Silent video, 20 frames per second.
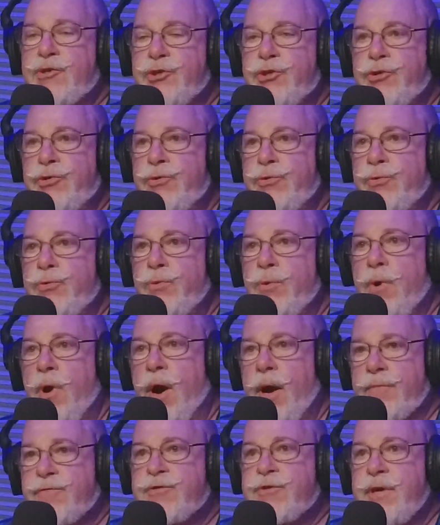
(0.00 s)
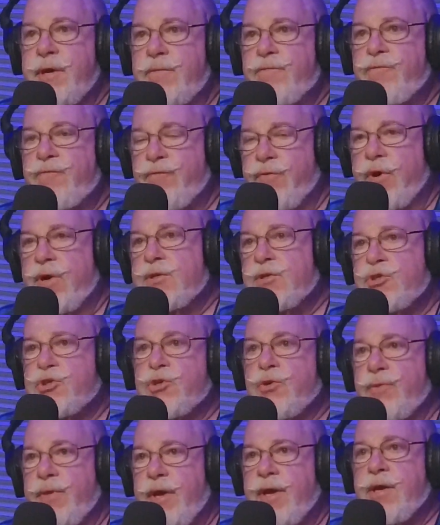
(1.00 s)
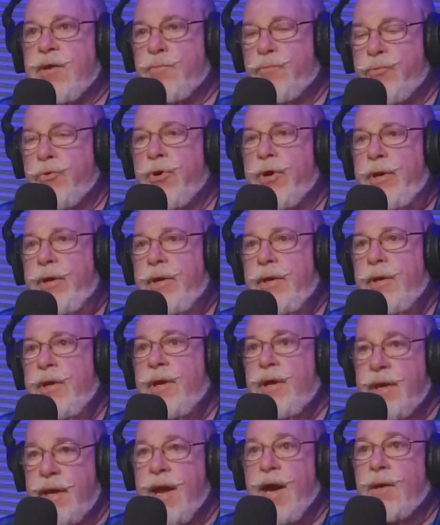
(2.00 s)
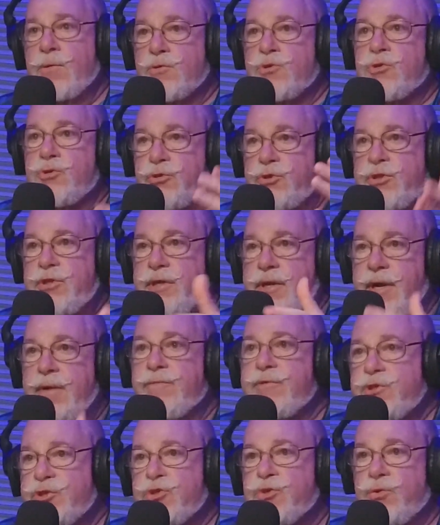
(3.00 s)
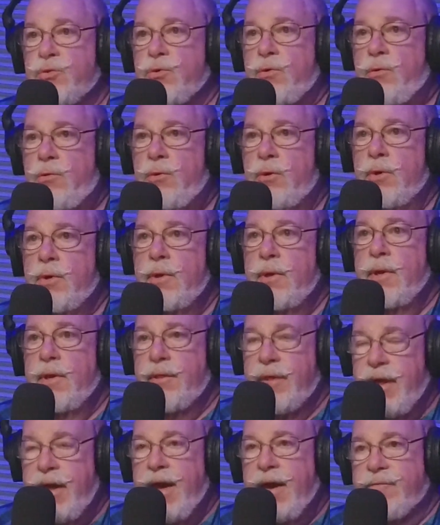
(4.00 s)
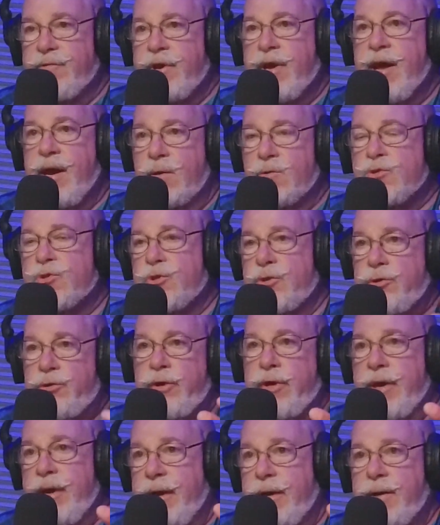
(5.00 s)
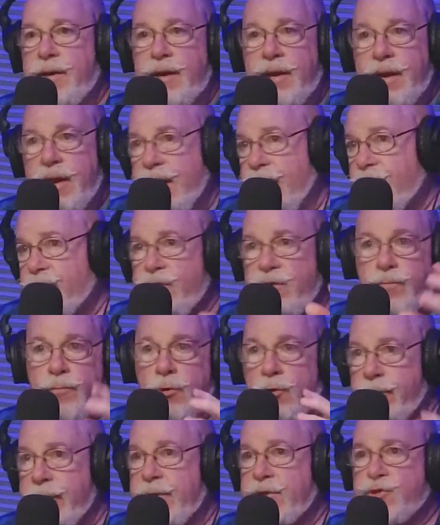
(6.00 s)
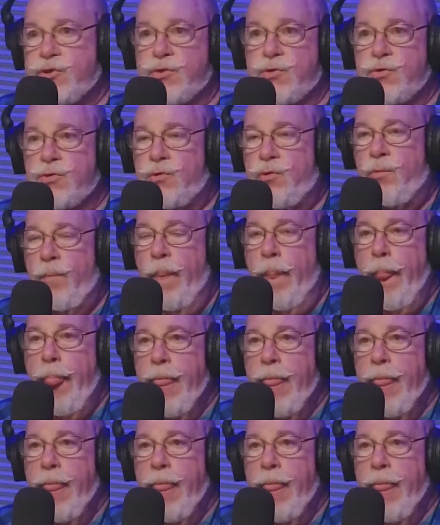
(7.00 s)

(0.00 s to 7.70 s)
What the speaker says: to offset funds so they can put counselors at every school. They have a counselor at every Burbank school.